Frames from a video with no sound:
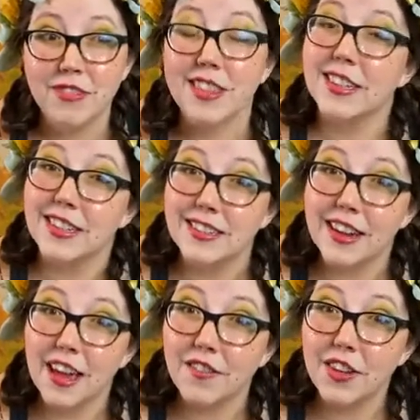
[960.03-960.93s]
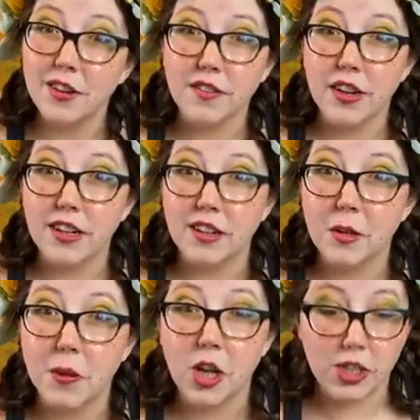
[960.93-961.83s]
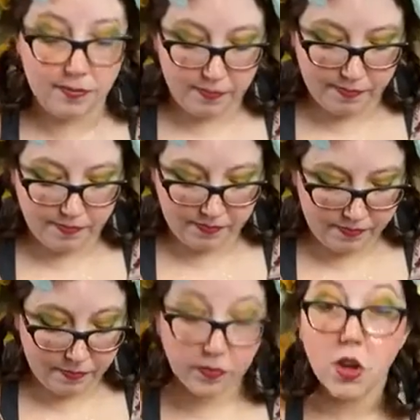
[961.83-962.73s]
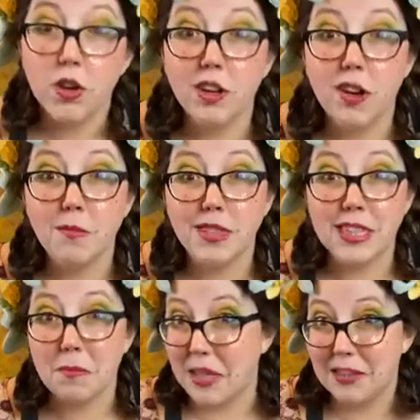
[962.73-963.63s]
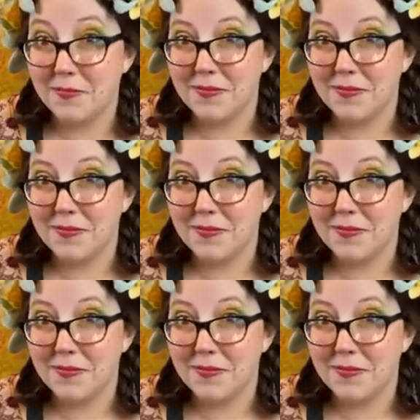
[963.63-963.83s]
that doesn't have it, or find another potter. Or come see me.